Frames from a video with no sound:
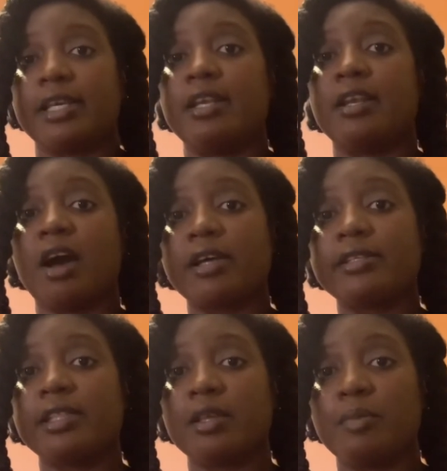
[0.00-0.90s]
It locks
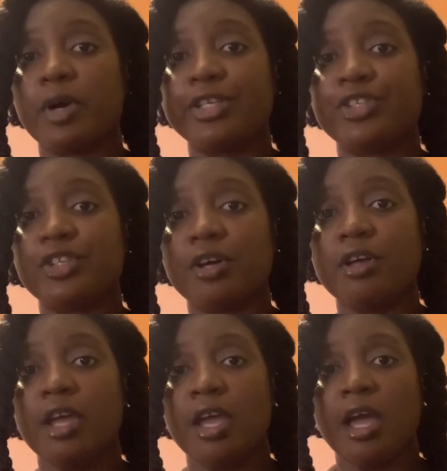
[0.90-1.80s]
in the moisture,
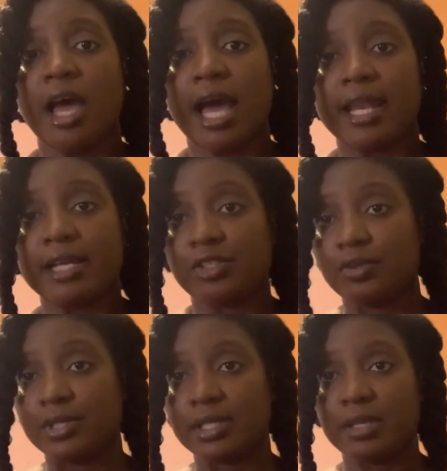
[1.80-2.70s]
and as you
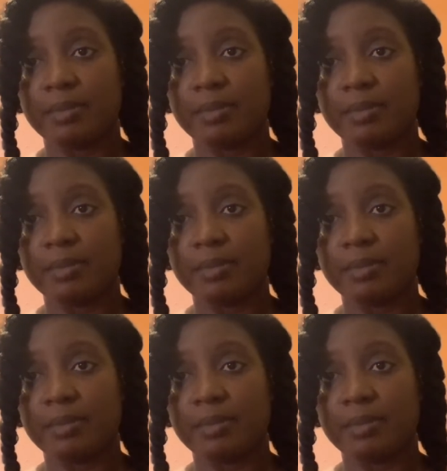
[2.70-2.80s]
see,